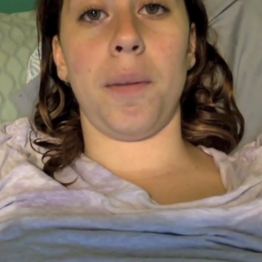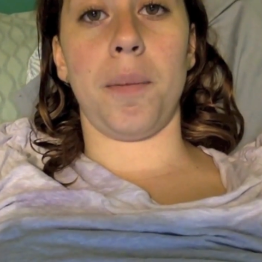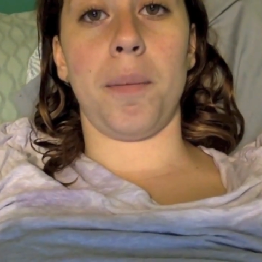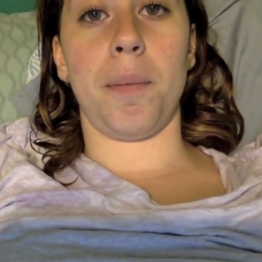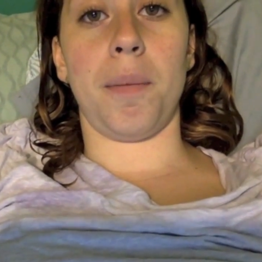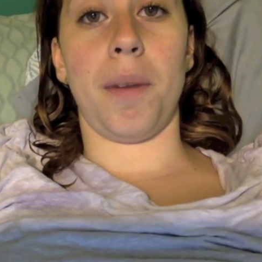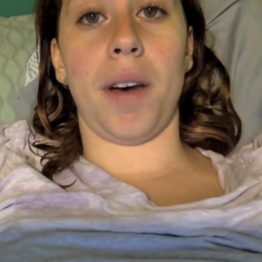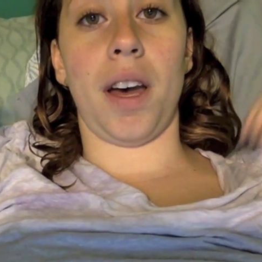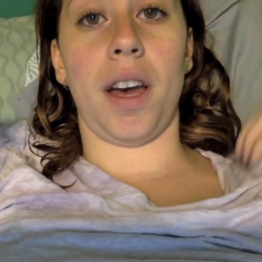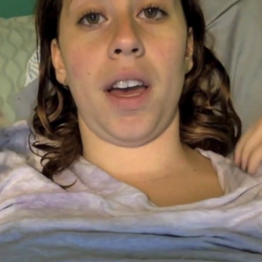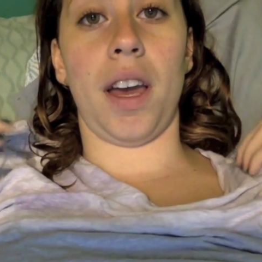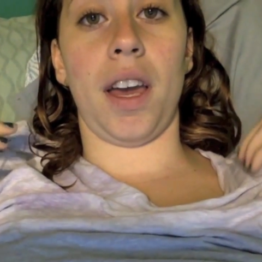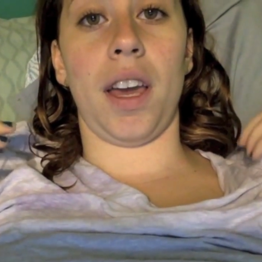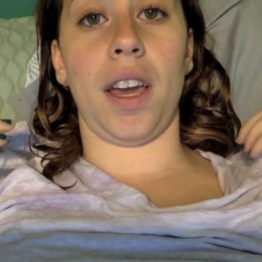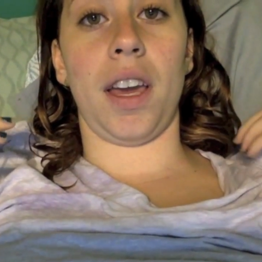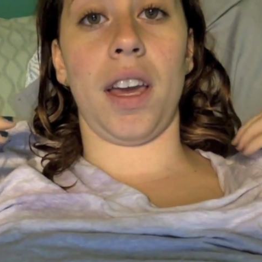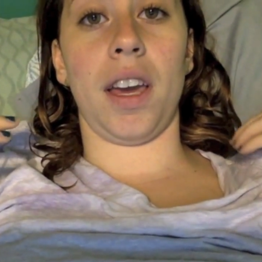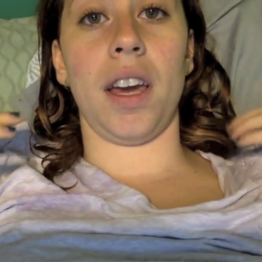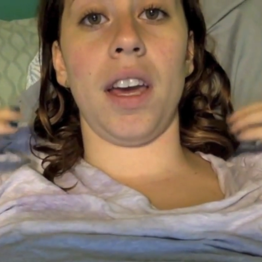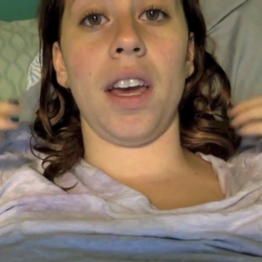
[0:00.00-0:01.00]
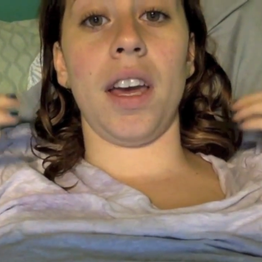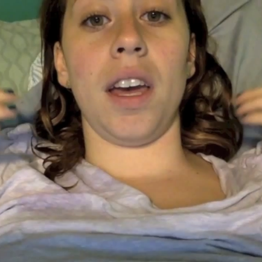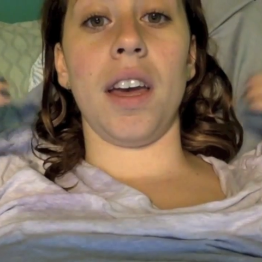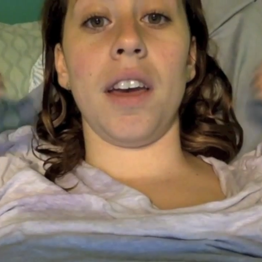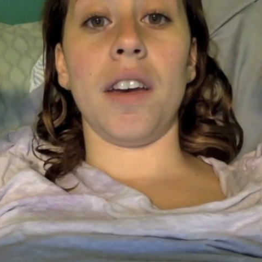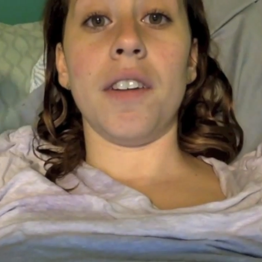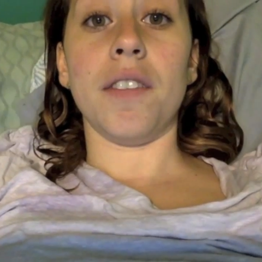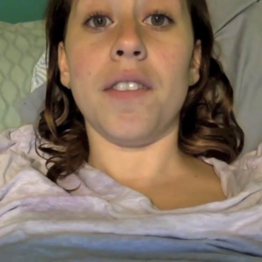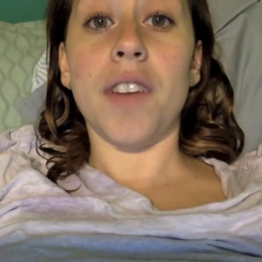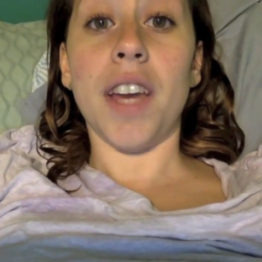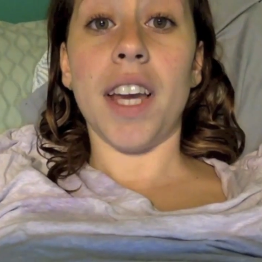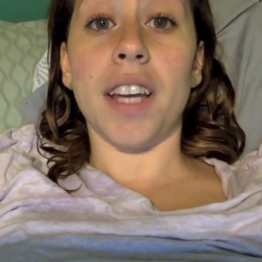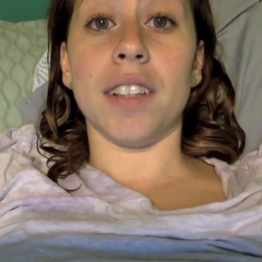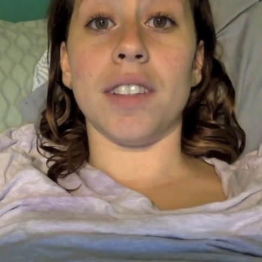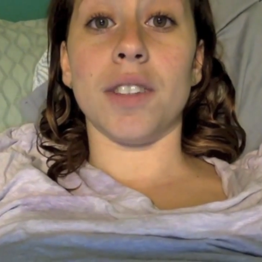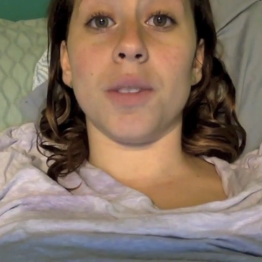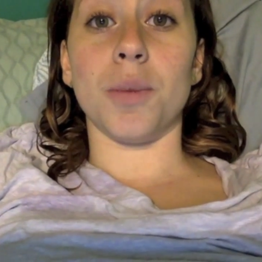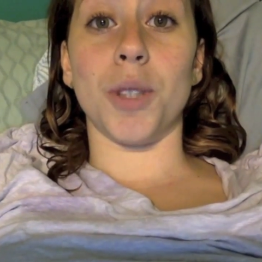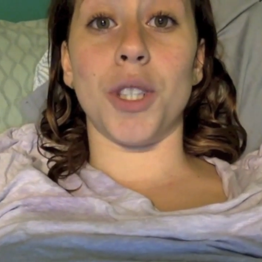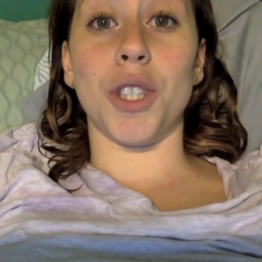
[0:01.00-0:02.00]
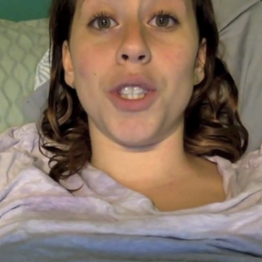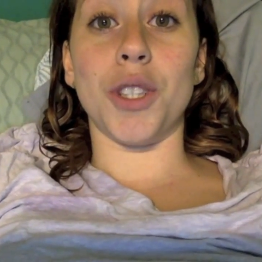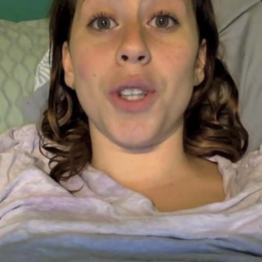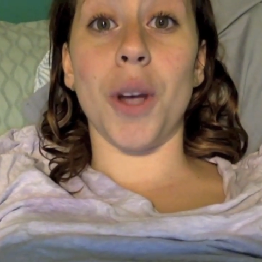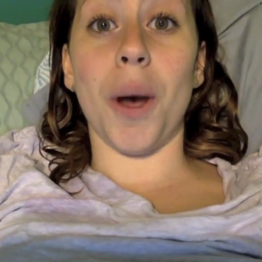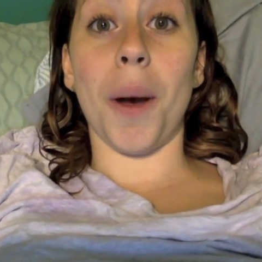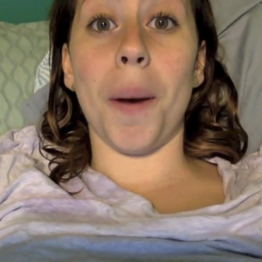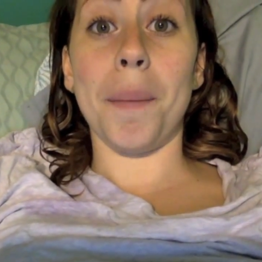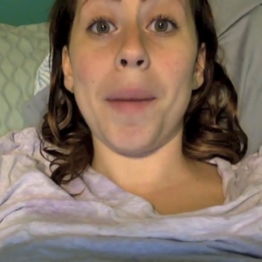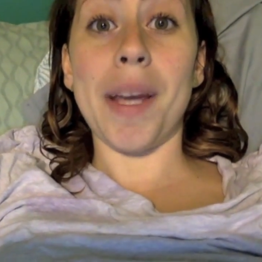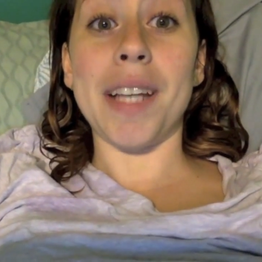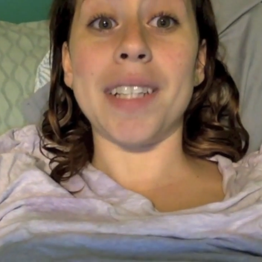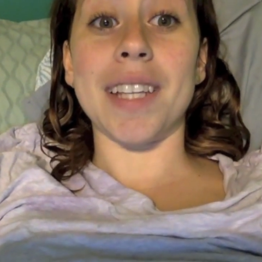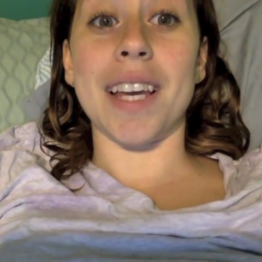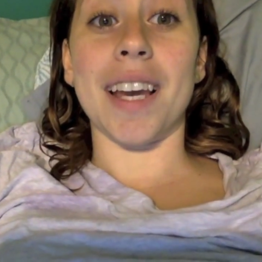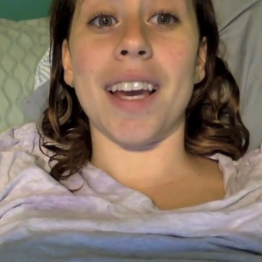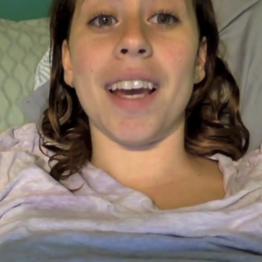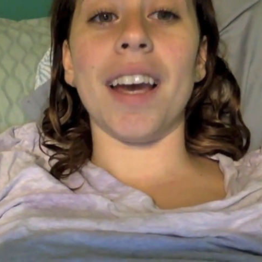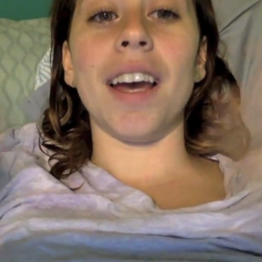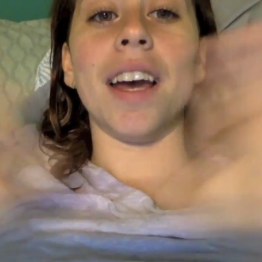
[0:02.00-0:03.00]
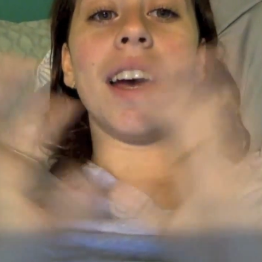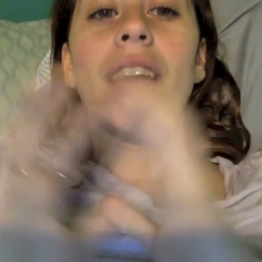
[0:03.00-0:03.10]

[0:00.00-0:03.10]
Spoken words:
my veins, which is amazing.